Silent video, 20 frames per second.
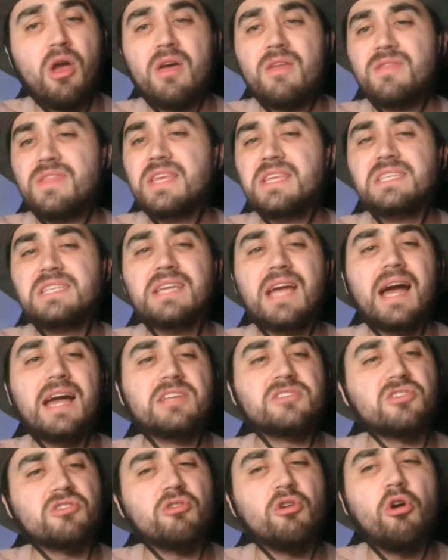These guys
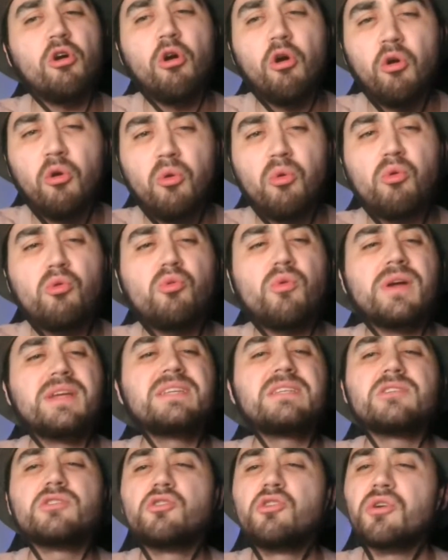are
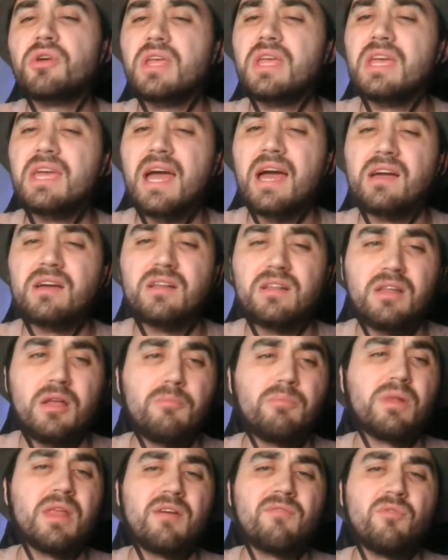always cooking at club
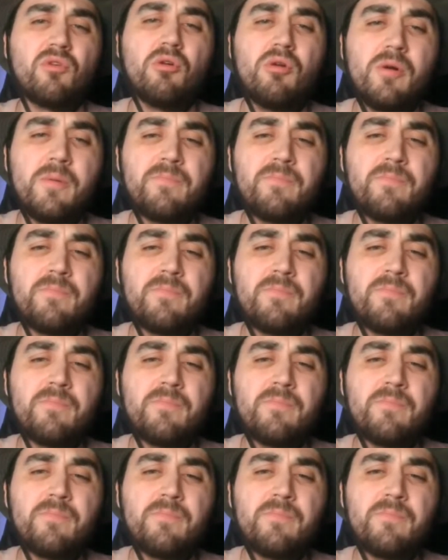level.